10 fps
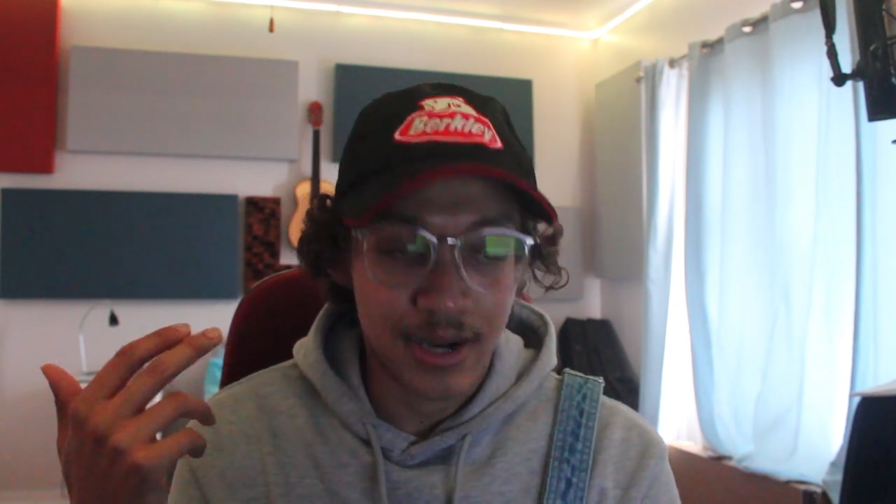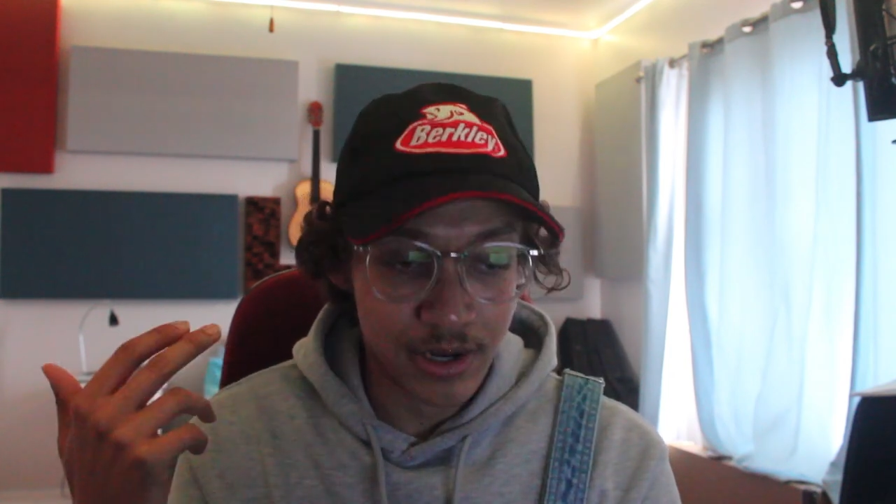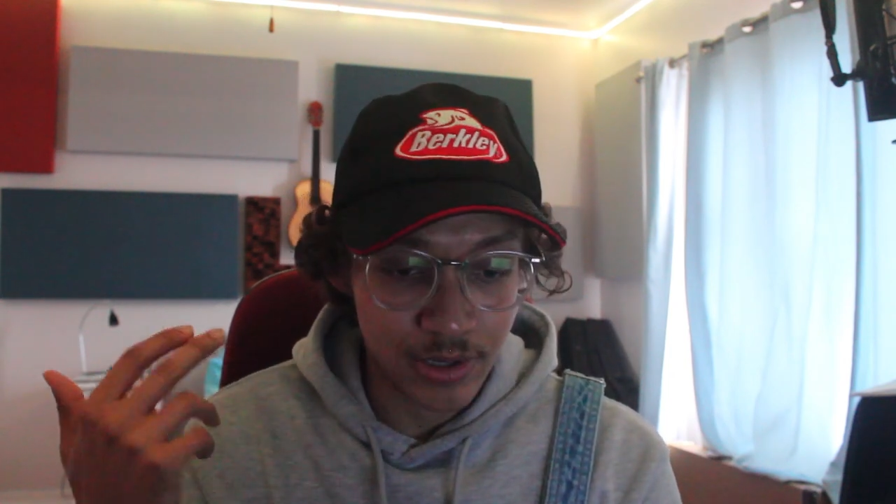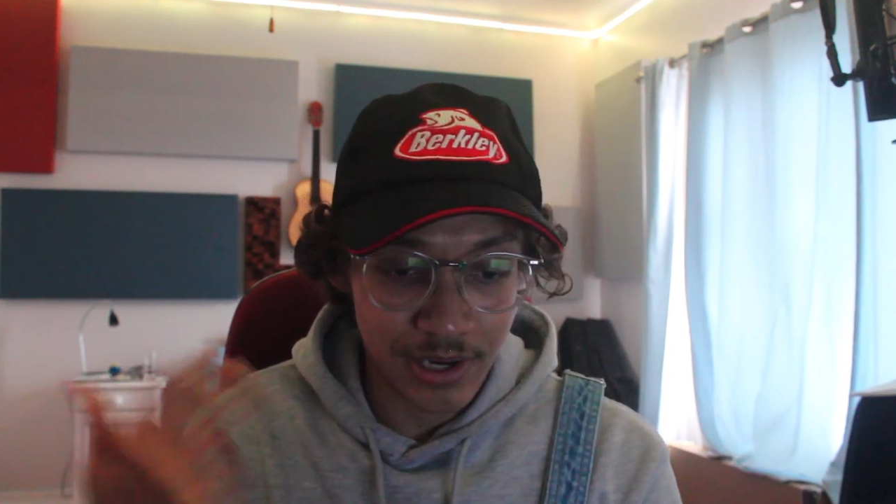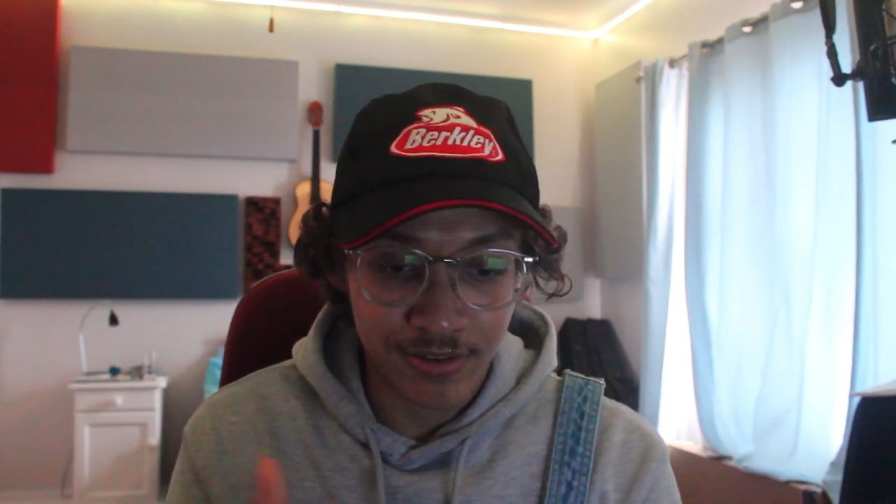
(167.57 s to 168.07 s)
and
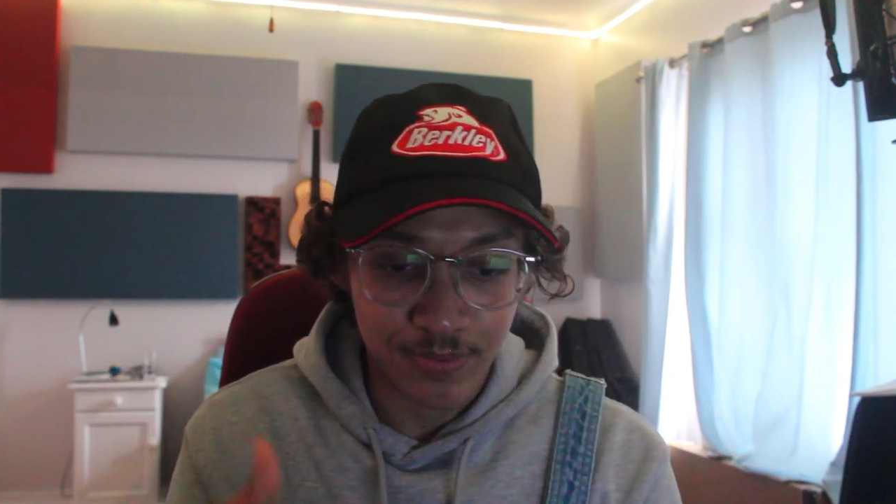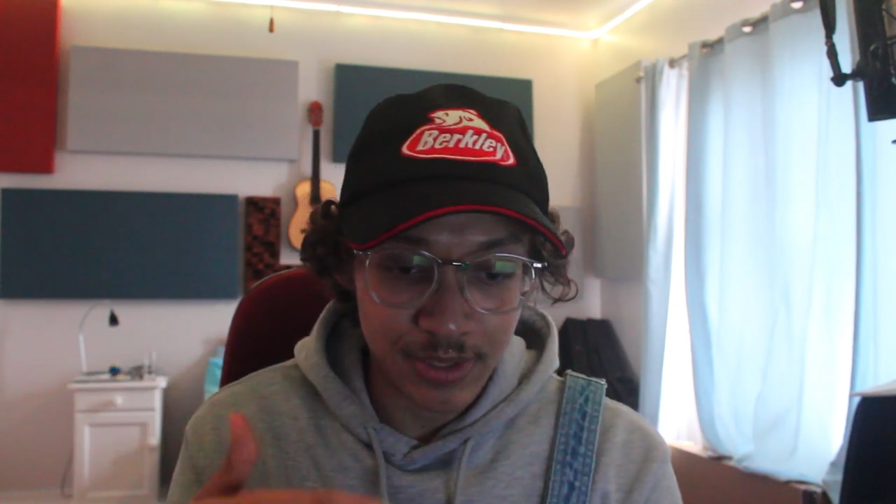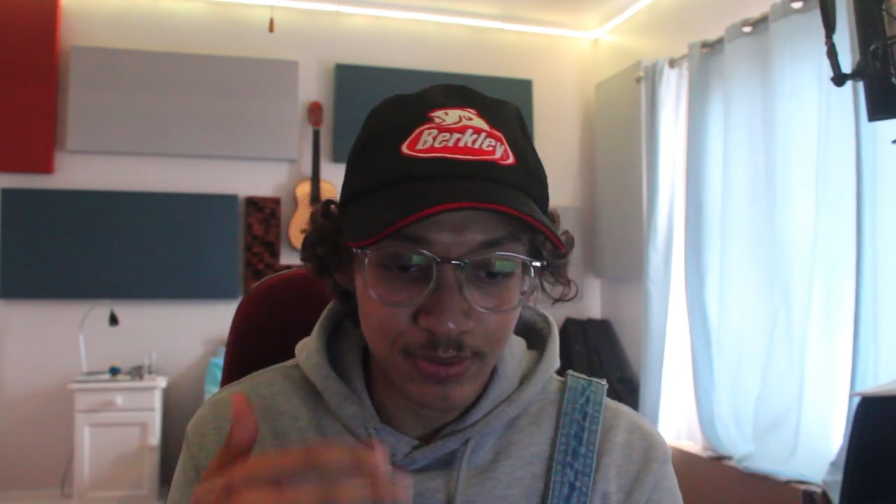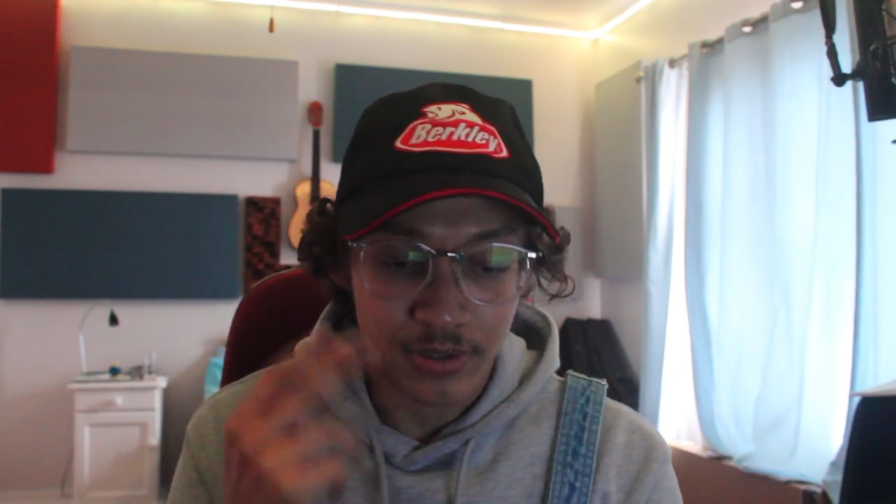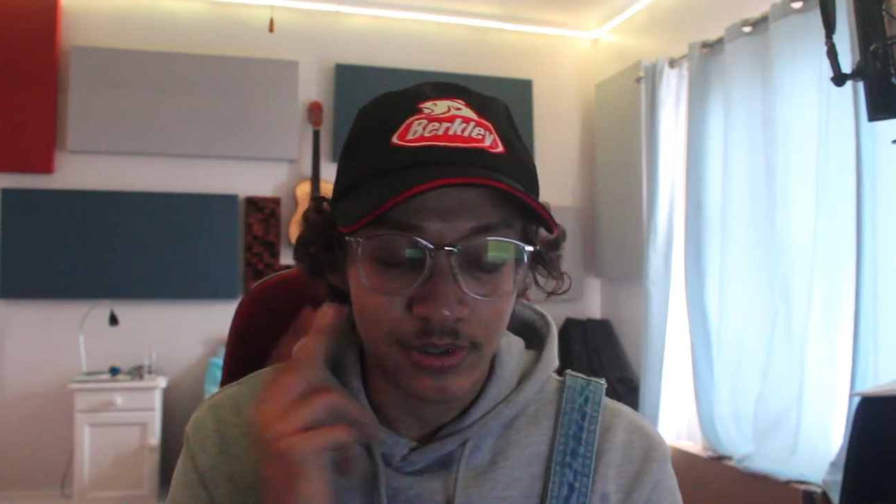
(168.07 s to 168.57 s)
how you love
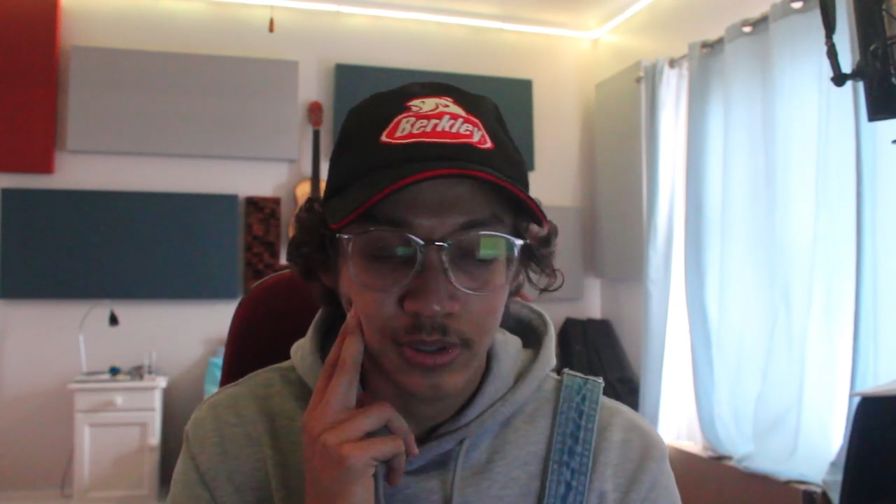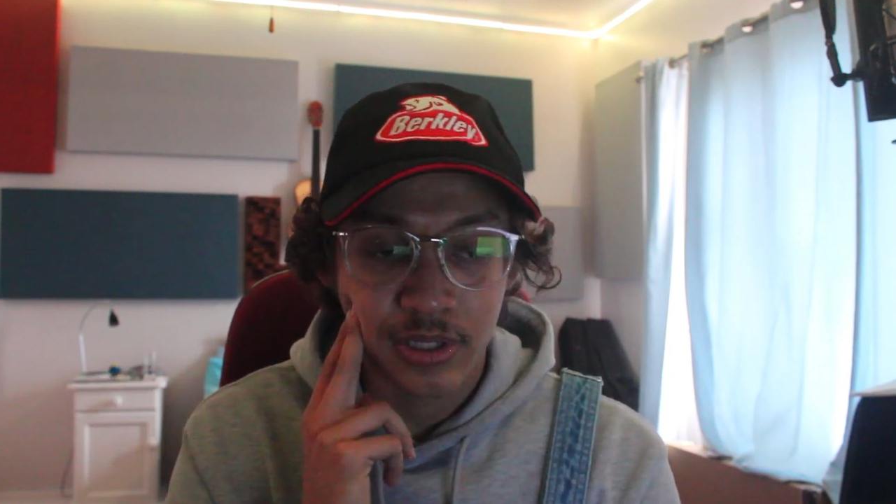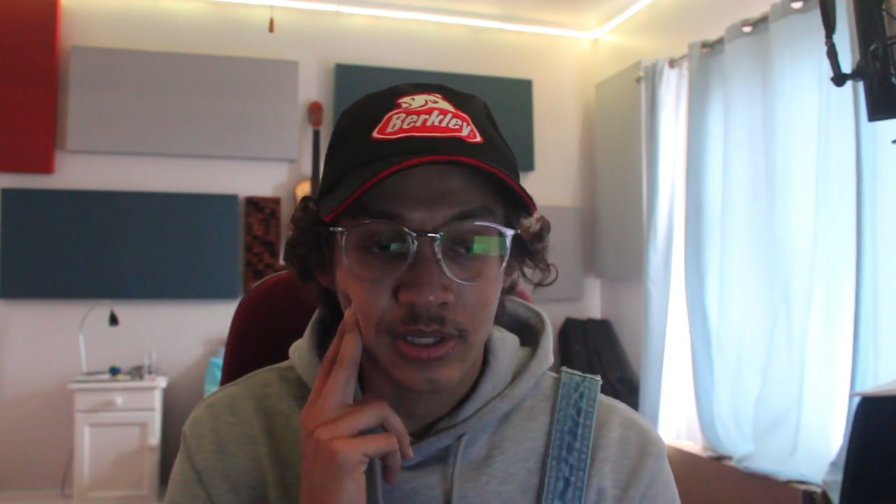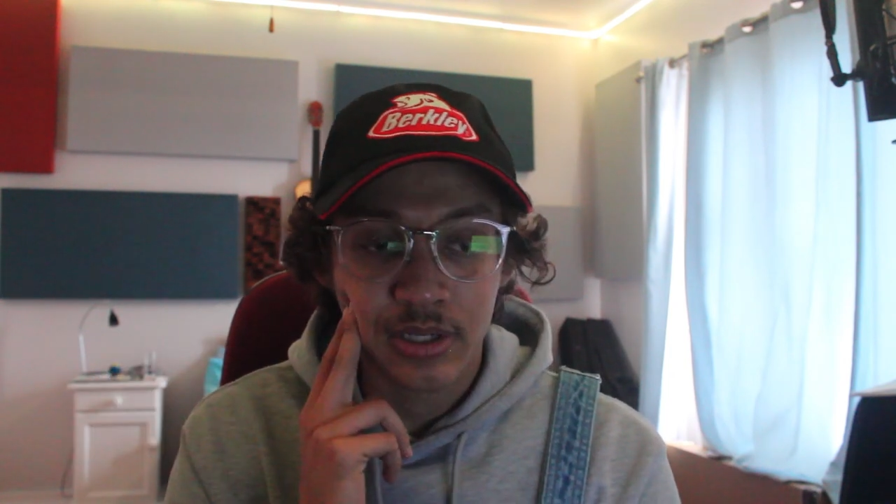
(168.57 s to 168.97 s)
people.